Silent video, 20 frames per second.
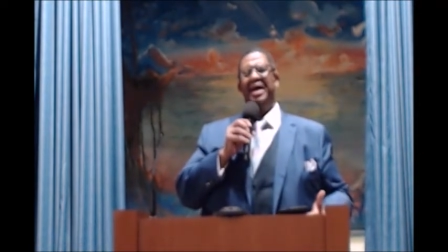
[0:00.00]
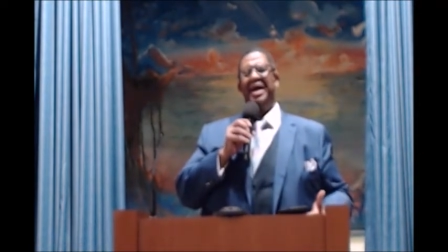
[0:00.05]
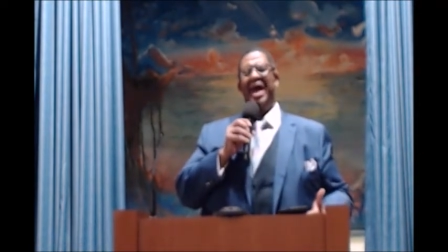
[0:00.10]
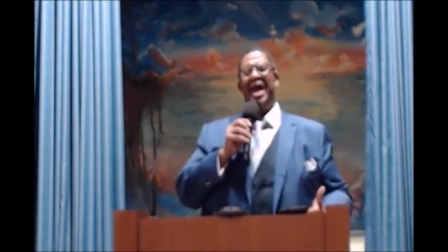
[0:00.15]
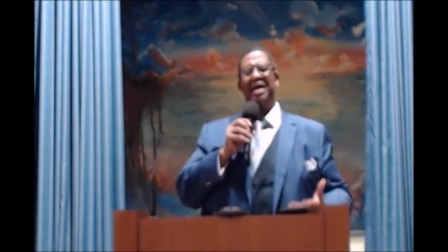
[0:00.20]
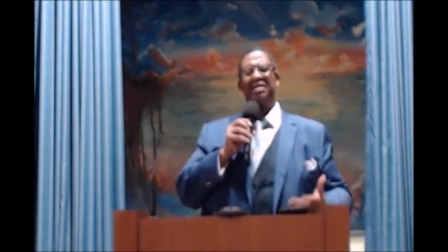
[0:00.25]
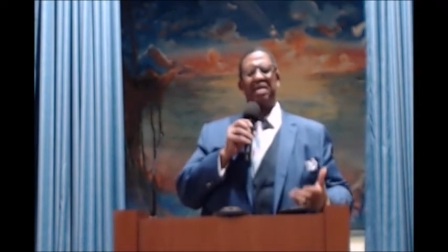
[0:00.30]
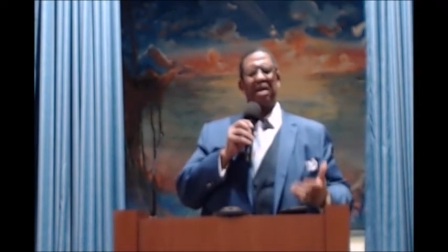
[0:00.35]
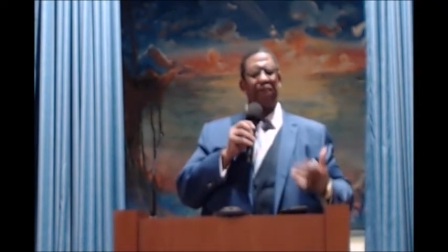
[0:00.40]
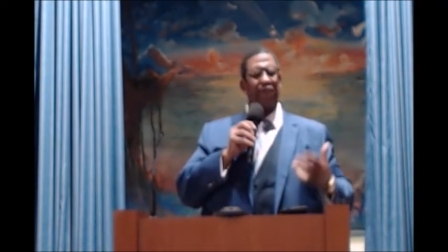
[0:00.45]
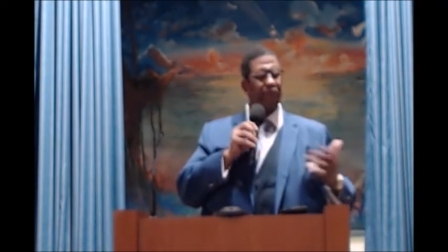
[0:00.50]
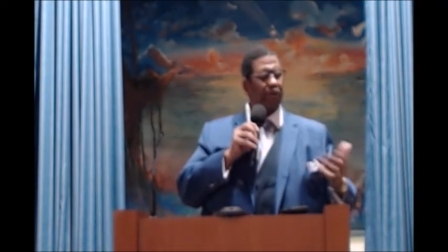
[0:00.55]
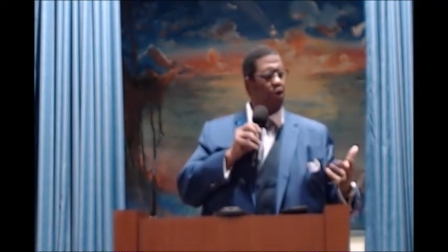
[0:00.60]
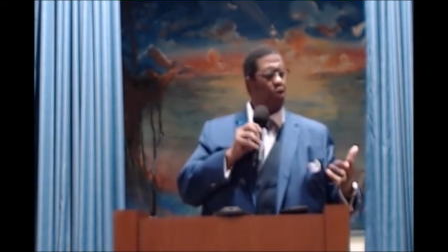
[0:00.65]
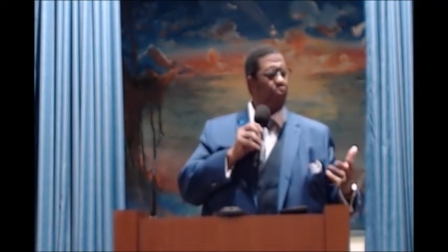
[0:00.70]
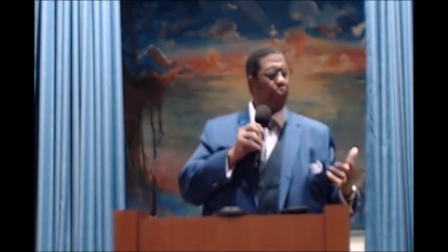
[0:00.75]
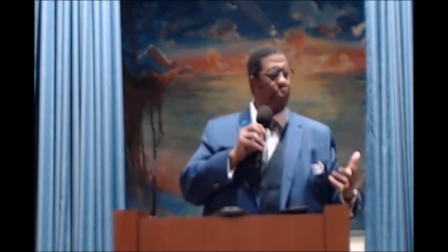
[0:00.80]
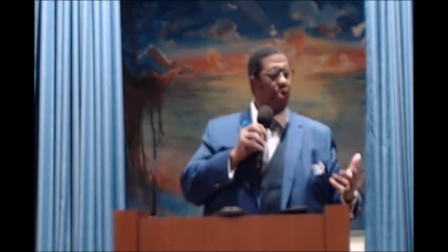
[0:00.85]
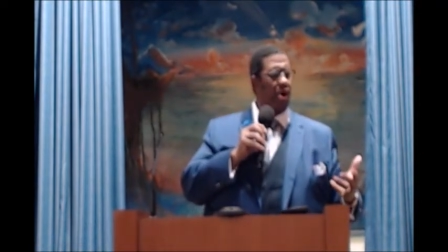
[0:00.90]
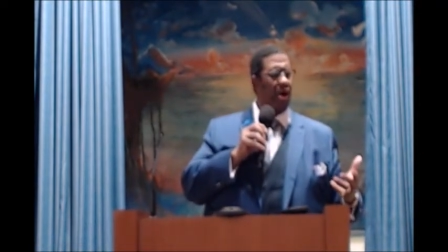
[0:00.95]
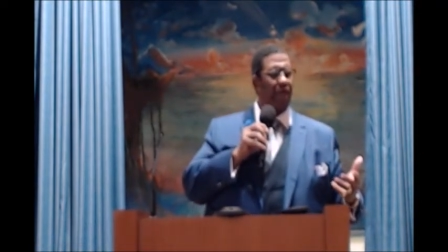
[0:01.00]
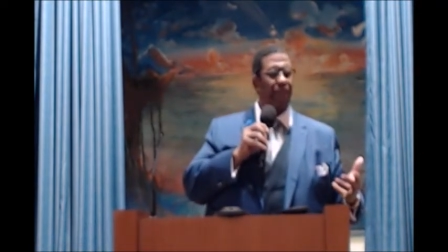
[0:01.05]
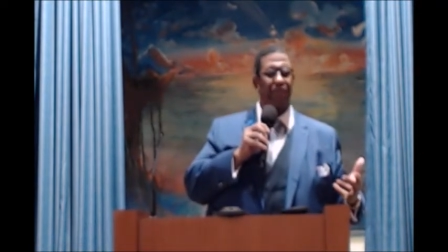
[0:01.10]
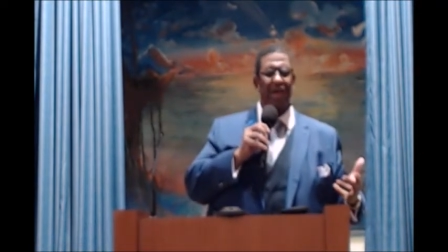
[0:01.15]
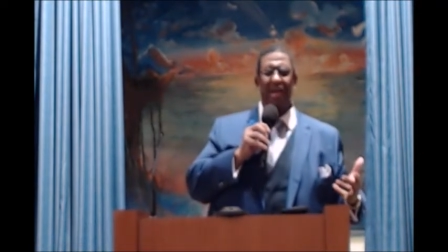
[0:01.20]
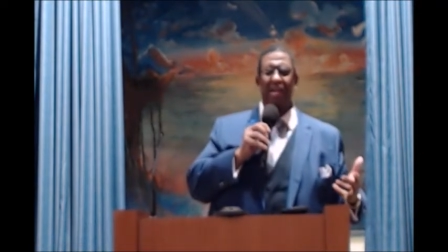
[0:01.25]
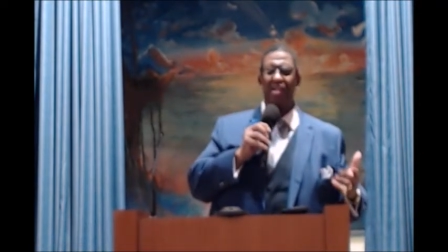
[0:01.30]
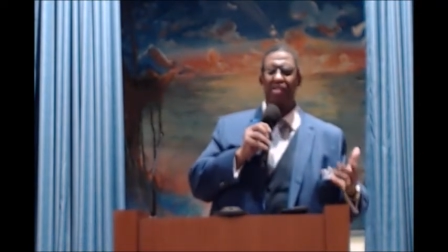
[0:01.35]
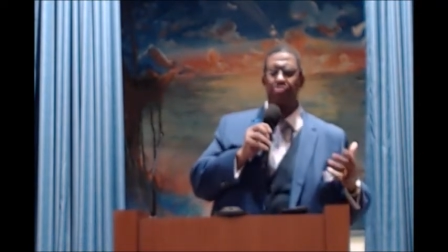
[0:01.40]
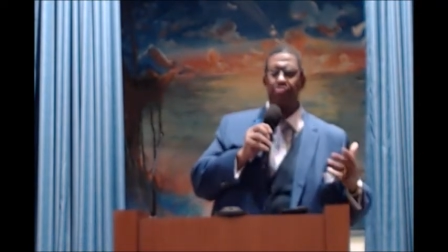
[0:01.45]
has a viewpoint
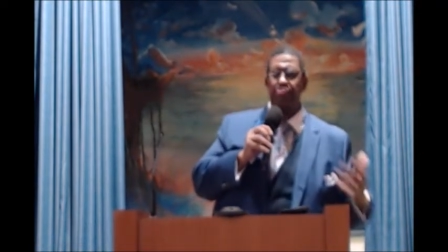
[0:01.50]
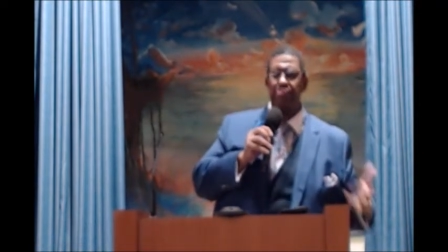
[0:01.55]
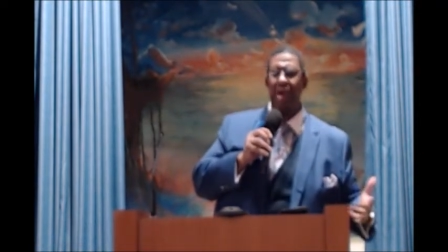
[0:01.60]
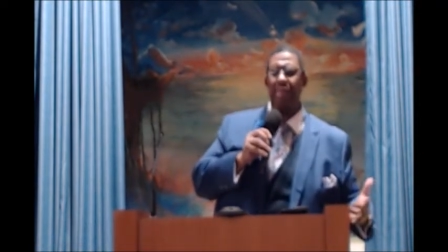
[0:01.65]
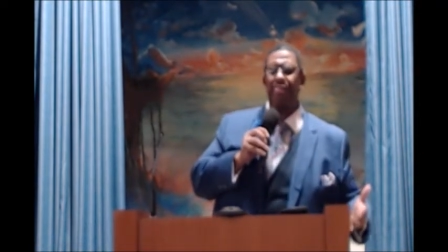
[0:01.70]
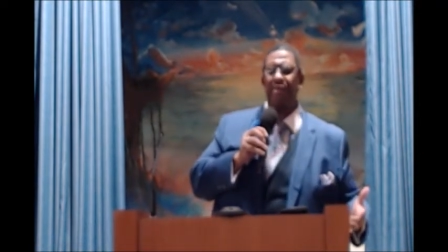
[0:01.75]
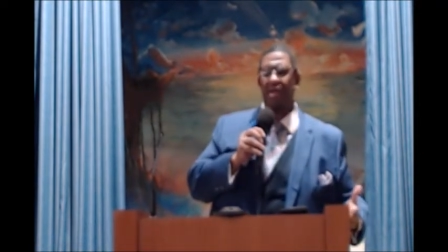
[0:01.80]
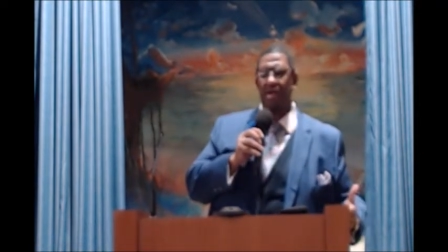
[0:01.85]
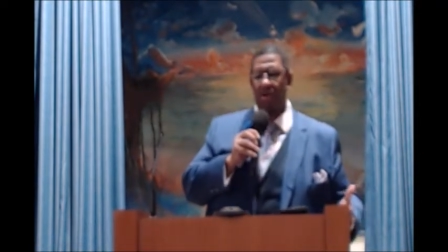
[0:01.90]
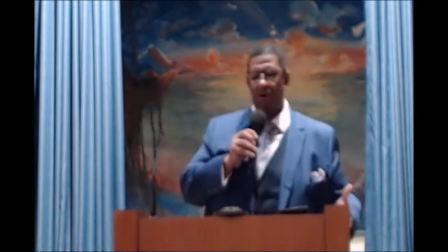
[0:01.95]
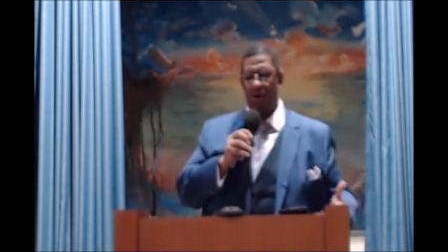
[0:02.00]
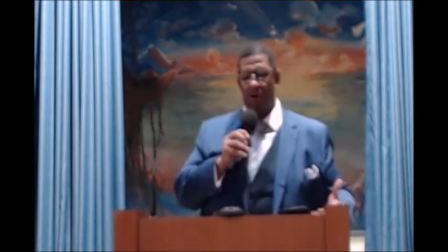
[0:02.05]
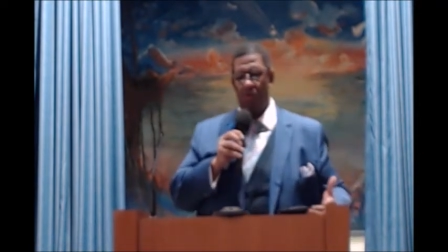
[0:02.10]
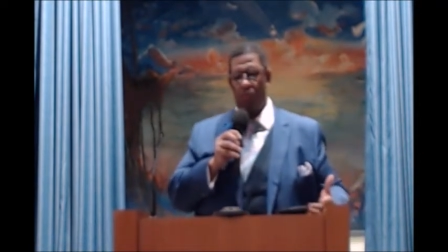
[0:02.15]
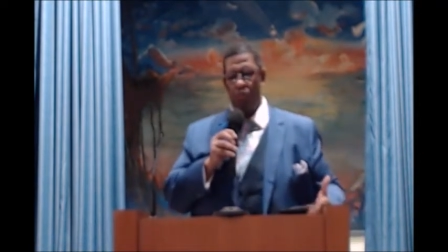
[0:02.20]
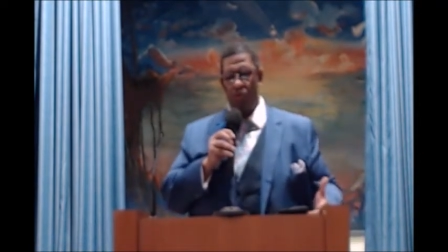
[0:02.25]
that is biblical,